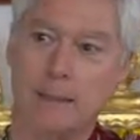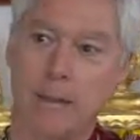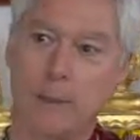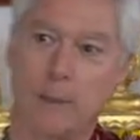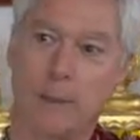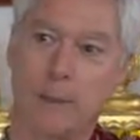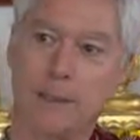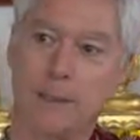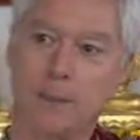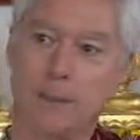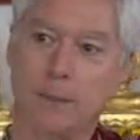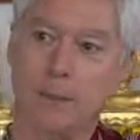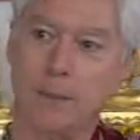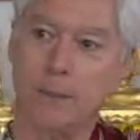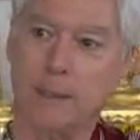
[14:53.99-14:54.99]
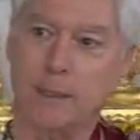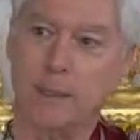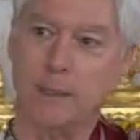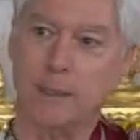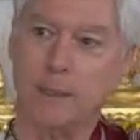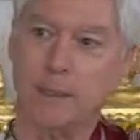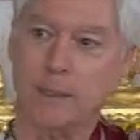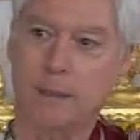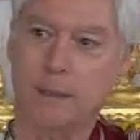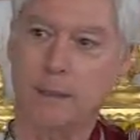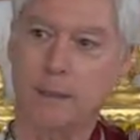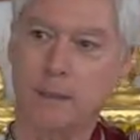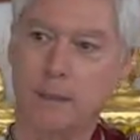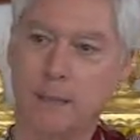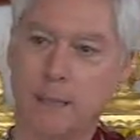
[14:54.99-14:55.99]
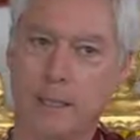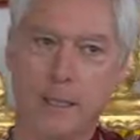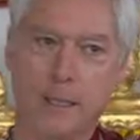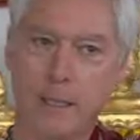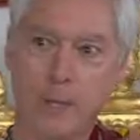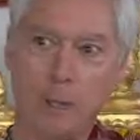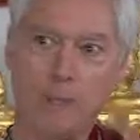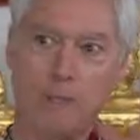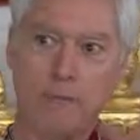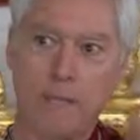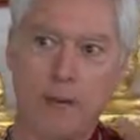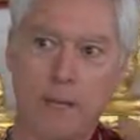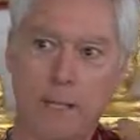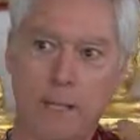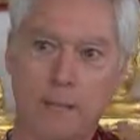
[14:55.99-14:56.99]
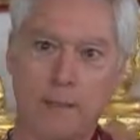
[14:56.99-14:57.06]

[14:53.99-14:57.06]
That would be quite something, wouldn't it? And not airy-fairy,